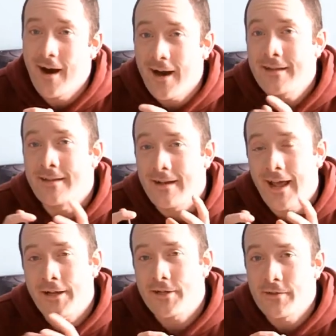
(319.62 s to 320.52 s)
I didn't
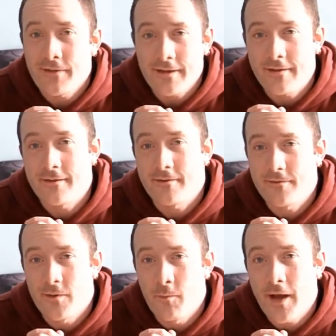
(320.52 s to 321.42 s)
actually think
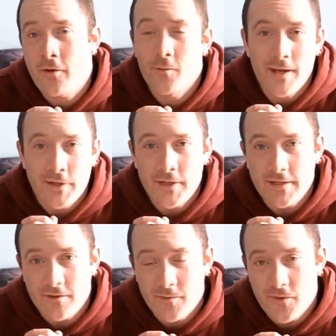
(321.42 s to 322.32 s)
the Michael Bay
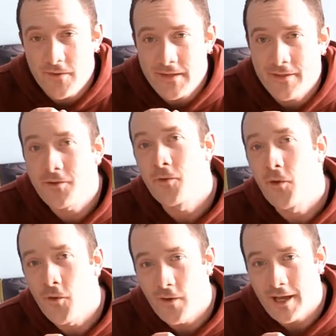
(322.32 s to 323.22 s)
Transformers movies were
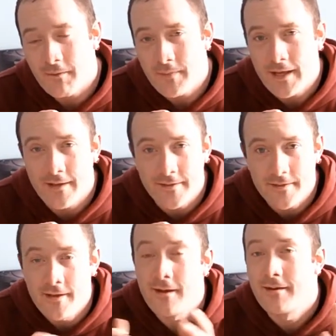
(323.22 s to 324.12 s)
all that bad.
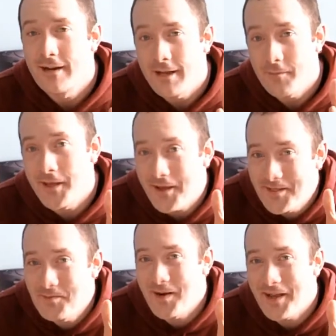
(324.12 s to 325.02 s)
Let me
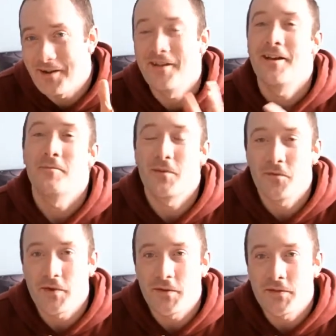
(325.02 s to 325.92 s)
explain
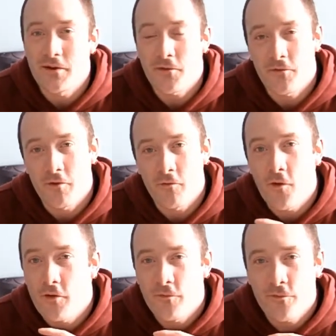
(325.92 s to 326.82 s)
before you start throwing
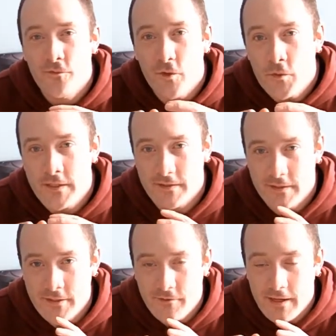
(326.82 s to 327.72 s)
rotten fruit at
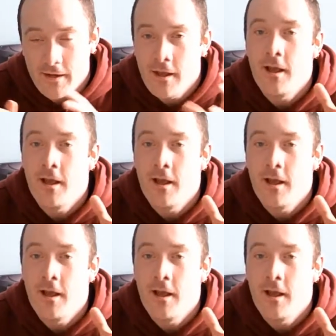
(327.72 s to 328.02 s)
the screen.